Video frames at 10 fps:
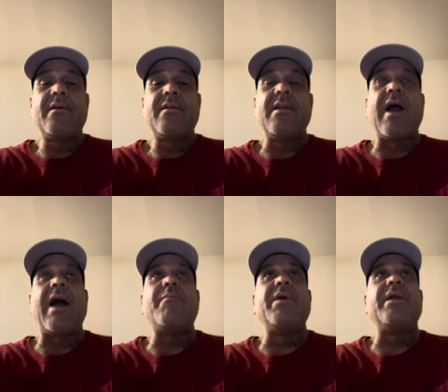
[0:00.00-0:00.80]

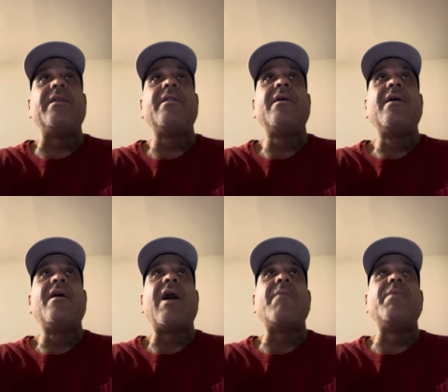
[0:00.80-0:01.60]
Now
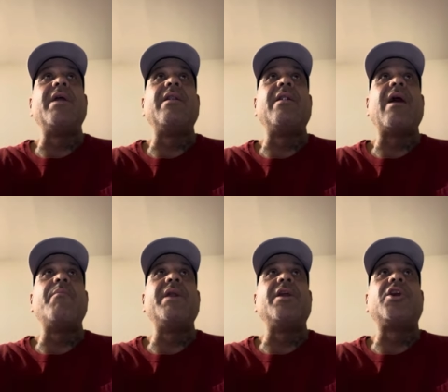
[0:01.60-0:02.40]
I've been
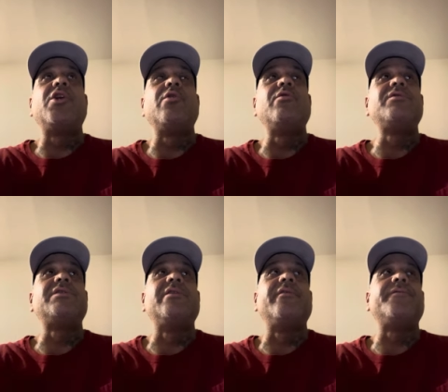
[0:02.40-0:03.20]

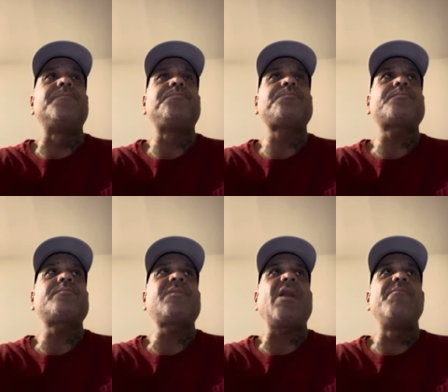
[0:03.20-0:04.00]
accused of
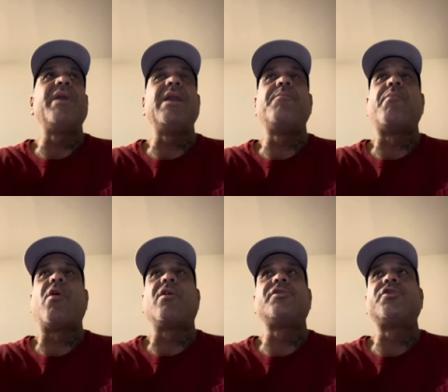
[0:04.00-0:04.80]
being
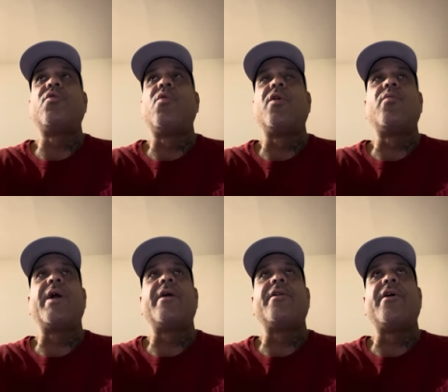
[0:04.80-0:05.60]
partial one way
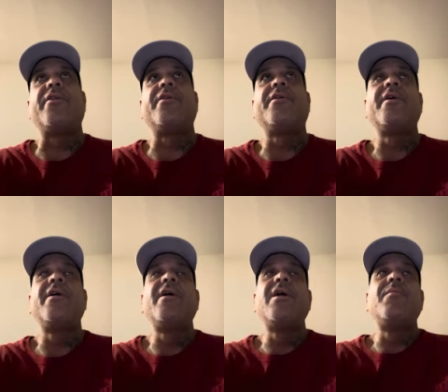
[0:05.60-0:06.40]
or another
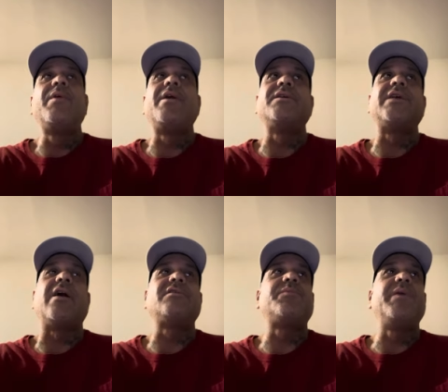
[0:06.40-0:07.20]
because
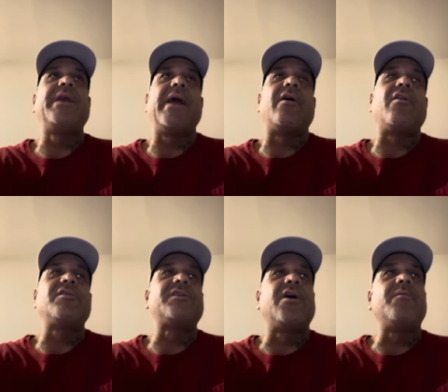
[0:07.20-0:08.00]
I'll speak out on
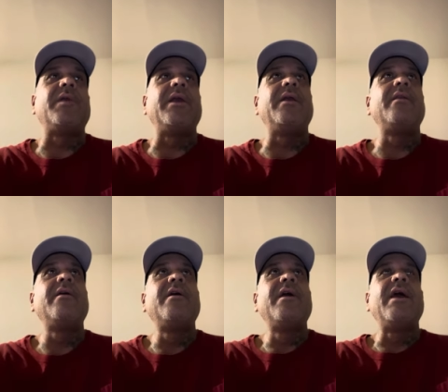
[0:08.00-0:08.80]
something
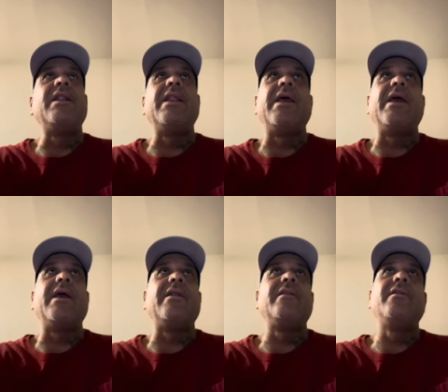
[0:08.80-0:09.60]
and
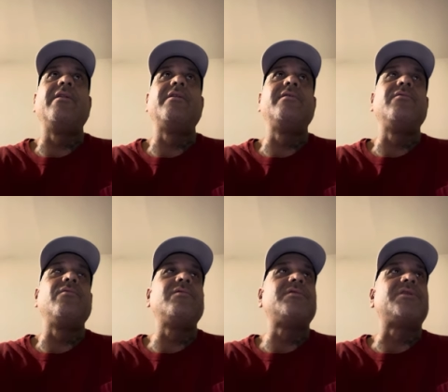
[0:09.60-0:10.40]
then
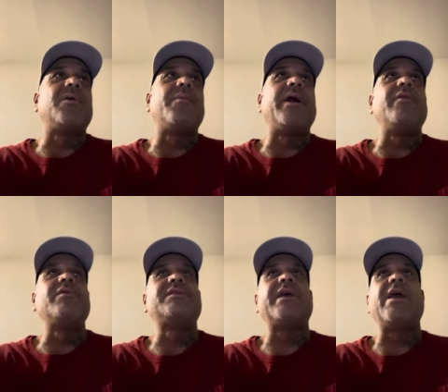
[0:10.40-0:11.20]
somebody
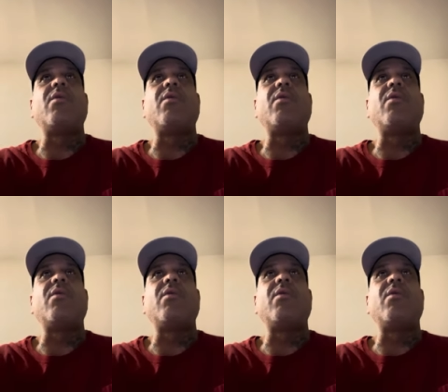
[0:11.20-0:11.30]
would say,